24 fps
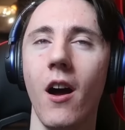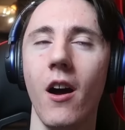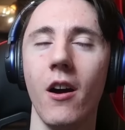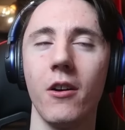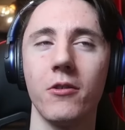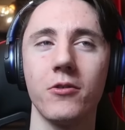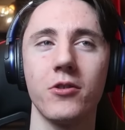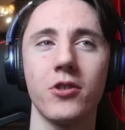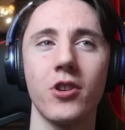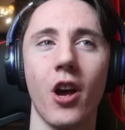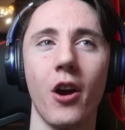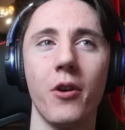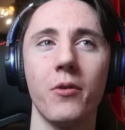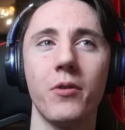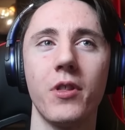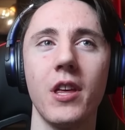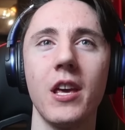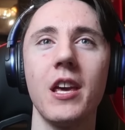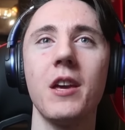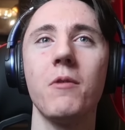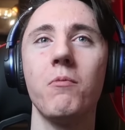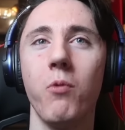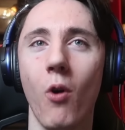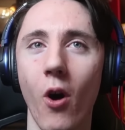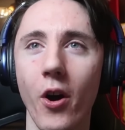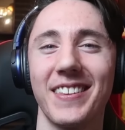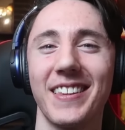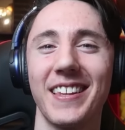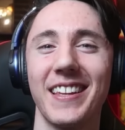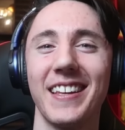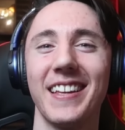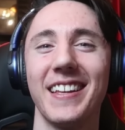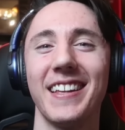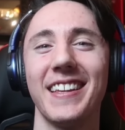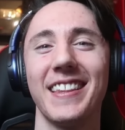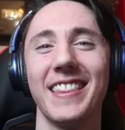And the full track isn't even
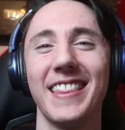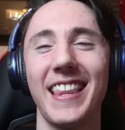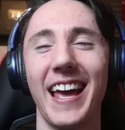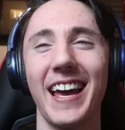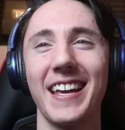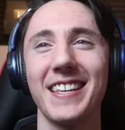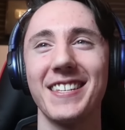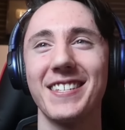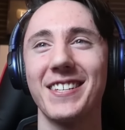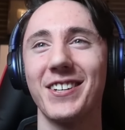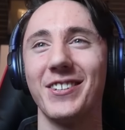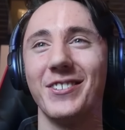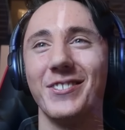heard in game.